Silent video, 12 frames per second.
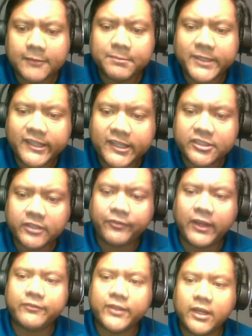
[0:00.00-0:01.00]
play knight
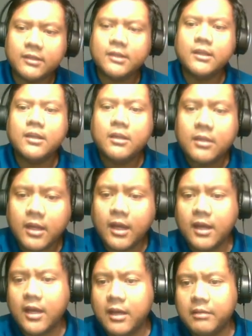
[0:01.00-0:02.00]
g5 here,
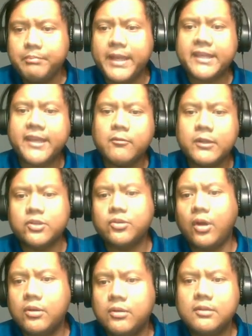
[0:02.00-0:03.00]
making what you
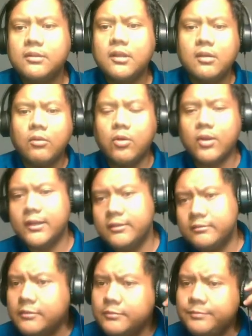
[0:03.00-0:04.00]
call,
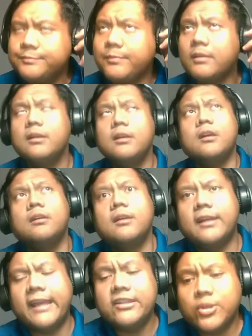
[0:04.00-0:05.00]
or
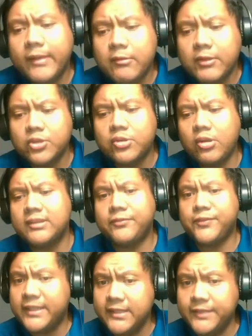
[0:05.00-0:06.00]
entering what you call the
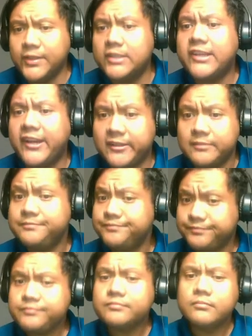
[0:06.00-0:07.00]
fried liver attack.
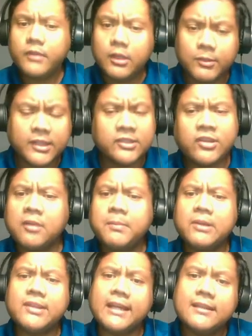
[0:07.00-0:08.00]
We're going to talk
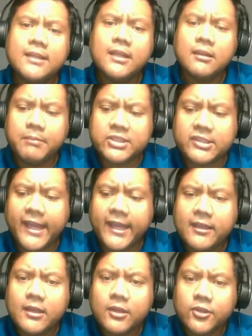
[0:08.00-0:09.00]
about that. But
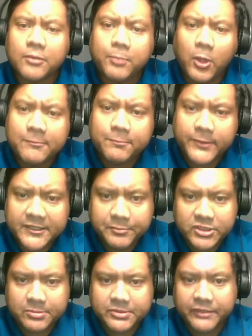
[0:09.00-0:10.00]
today, your opponent plays
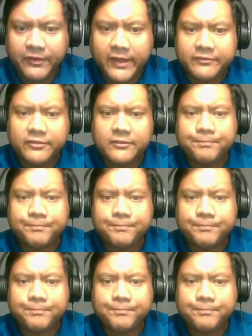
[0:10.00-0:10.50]
bishop c5.